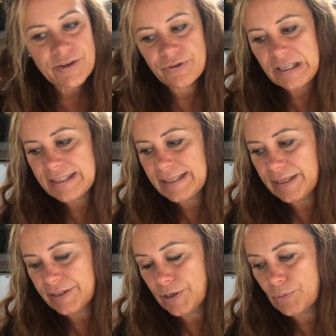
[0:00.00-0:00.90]

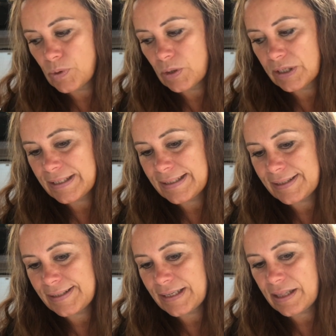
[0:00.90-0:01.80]
reason
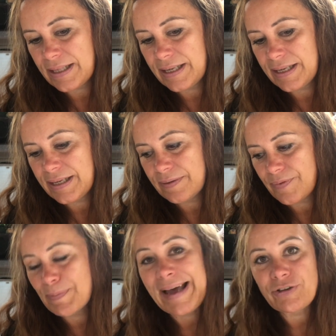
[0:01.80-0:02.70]
was the
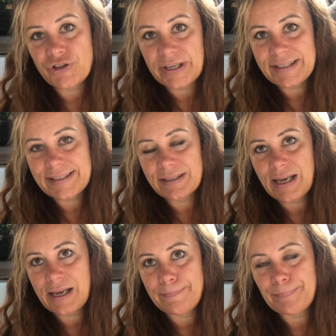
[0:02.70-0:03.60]
the mattress.
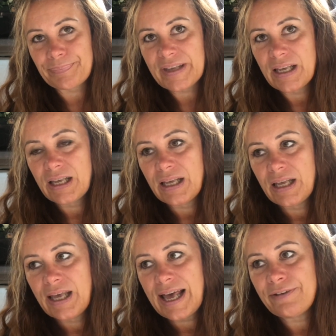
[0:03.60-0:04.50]
Um,
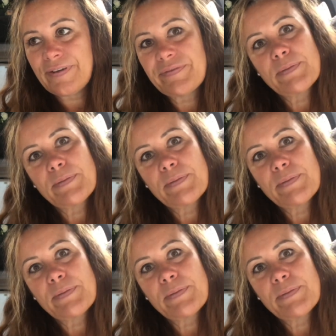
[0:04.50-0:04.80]
I found the